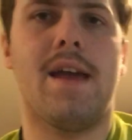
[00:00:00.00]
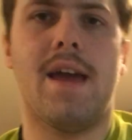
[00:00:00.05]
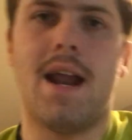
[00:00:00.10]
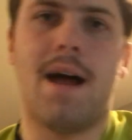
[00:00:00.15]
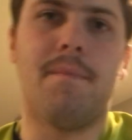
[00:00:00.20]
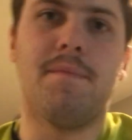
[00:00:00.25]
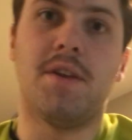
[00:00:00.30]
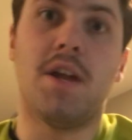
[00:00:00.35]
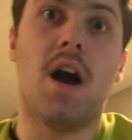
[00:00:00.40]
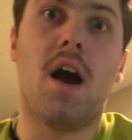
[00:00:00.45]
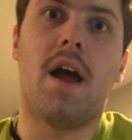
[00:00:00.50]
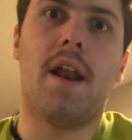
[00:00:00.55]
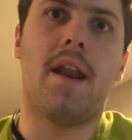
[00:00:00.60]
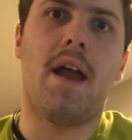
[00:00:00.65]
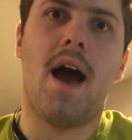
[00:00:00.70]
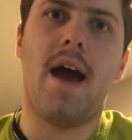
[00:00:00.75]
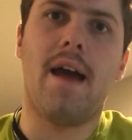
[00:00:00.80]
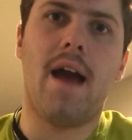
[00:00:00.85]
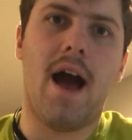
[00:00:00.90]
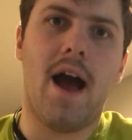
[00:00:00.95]
and I'm done.
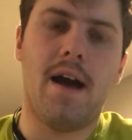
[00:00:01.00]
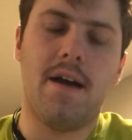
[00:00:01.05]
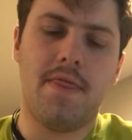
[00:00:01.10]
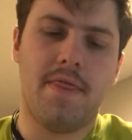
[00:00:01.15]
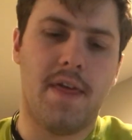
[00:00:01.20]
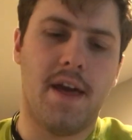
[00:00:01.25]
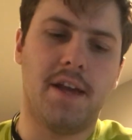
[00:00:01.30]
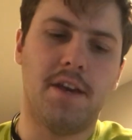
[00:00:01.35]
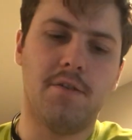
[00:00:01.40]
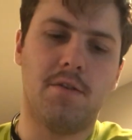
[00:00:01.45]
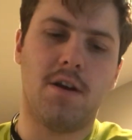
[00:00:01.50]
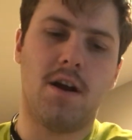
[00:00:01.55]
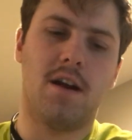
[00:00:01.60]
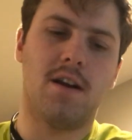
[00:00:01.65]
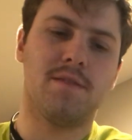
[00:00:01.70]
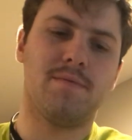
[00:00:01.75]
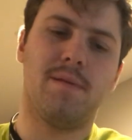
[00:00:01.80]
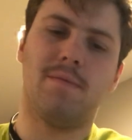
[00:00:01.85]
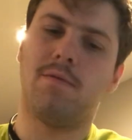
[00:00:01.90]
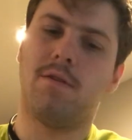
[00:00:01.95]
I thank you
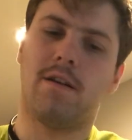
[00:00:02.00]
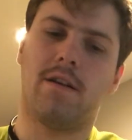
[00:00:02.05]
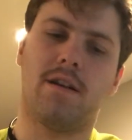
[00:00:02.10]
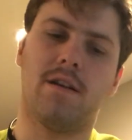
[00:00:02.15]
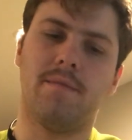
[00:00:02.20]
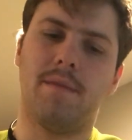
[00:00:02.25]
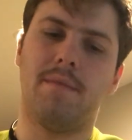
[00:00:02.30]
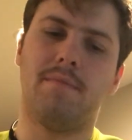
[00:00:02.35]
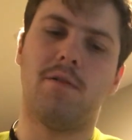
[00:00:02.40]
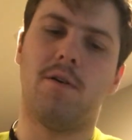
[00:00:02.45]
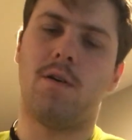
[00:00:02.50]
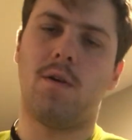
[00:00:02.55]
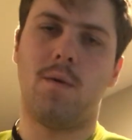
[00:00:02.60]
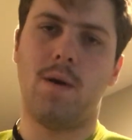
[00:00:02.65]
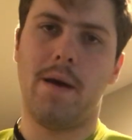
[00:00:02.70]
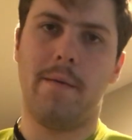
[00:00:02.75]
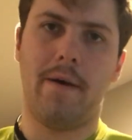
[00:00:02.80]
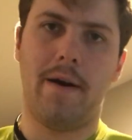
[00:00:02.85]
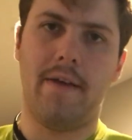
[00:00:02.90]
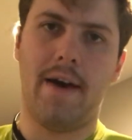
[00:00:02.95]
cards. People are going to be blown
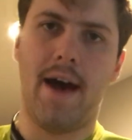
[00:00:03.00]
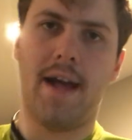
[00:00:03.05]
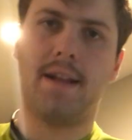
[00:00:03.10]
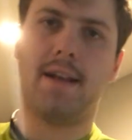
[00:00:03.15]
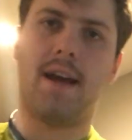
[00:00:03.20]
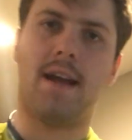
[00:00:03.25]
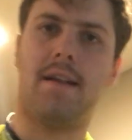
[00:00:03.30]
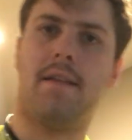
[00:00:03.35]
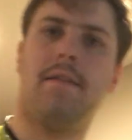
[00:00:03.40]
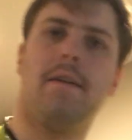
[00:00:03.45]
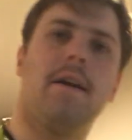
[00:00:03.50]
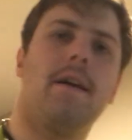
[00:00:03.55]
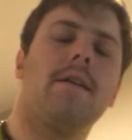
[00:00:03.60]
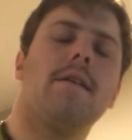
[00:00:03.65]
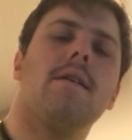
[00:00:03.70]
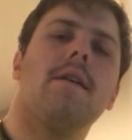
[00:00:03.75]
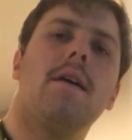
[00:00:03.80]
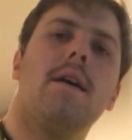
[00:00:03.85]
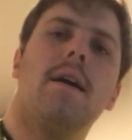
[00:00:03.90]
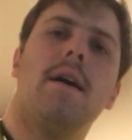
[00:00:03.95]
away by that kind of thing,
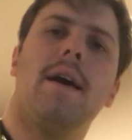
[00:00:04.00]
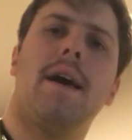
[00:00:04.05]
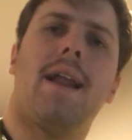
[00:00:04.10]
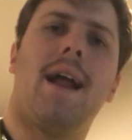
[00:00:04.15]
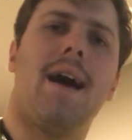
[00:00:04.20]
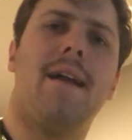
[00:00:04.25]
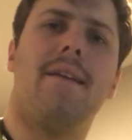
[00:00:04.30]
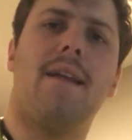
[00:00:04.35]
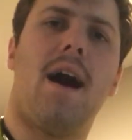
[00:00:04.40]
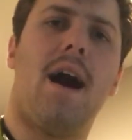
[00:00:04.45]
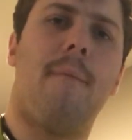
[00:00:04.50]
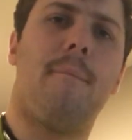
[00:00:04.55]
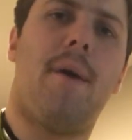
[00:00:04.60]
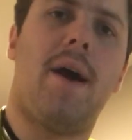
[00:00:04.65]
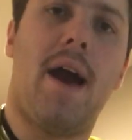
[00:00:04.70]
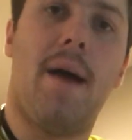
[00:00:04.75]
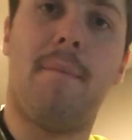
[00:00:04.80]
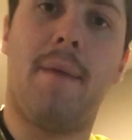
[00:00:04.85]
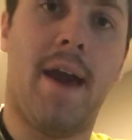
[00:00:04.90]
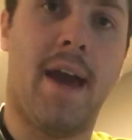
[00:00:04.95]
and I,
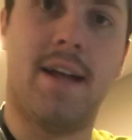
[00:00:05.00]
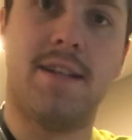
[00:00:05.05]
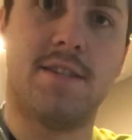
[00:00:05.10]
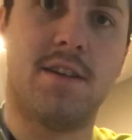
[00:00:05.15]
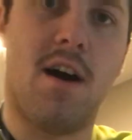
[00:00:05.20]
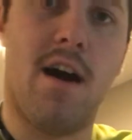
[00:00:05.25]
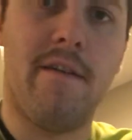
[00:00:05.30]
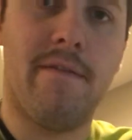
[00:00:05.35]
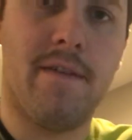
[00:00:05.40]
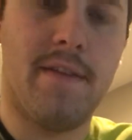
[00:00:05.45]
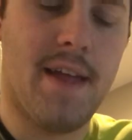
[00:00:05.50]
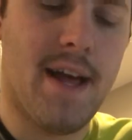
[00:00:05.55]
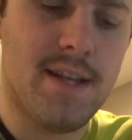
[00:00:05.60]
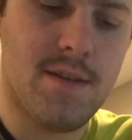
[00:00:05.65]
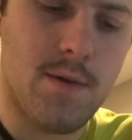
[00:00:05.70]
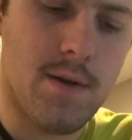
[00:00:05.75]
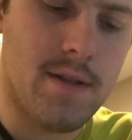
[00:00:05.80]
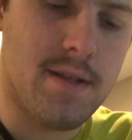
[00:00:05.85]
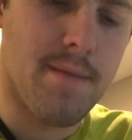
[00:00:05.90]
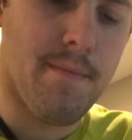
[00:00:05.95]
I'm, I'm hands off, and
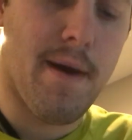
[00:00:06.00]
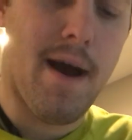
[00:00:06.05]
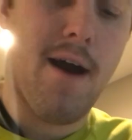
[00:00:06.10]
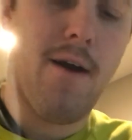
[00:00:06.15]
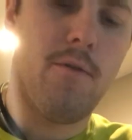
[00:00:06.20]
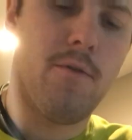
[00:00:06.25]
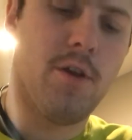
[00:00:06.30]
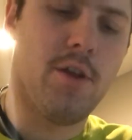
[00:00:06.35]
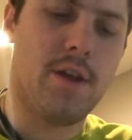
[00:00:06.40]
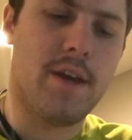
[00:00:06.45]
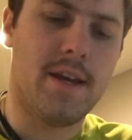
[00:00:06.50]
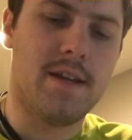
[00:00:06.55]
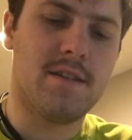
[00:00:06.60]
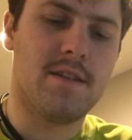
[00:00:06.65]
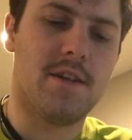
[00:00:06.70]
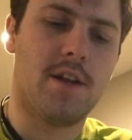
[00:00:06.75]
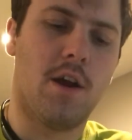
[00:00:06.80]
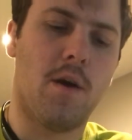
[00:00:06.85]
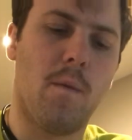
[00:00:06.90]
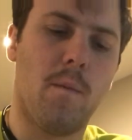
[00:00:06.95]
that's what it's about really.
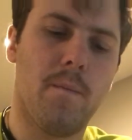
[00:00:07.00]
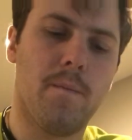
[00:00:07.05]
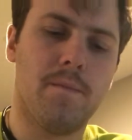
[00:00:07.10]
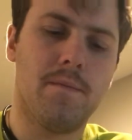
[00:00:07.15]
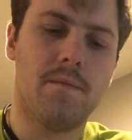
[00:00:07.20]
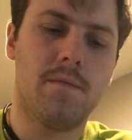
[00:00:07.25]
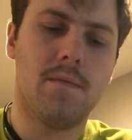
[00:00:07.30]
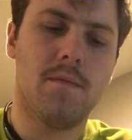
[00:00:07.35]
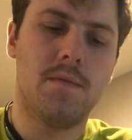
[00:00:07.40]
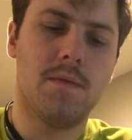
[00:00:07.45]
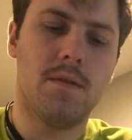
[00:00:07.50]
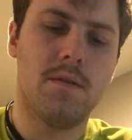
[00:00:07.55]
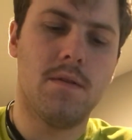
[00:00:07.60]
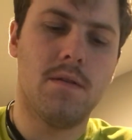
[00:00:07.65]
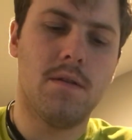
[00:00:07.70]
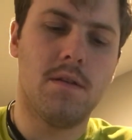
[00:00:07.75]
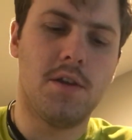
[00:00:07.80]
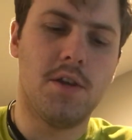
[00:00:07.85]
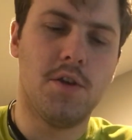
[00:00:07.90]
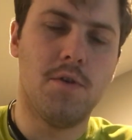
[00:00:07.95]
Is you know,
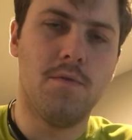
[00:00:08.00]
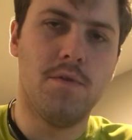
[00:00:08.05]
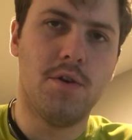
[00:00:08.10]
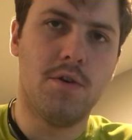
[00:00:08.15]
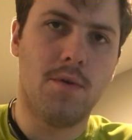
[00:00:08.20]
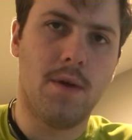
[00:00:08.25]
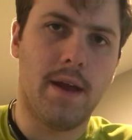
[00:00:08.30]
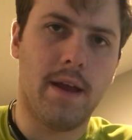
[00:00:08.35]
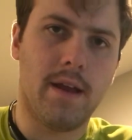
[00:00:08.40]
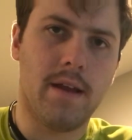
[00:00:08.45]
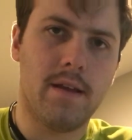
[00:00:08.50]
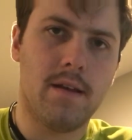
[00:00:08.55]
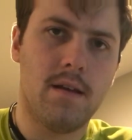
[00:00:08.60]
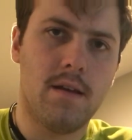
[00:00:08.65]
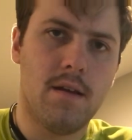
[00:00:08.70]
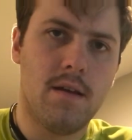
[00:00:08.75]
you doing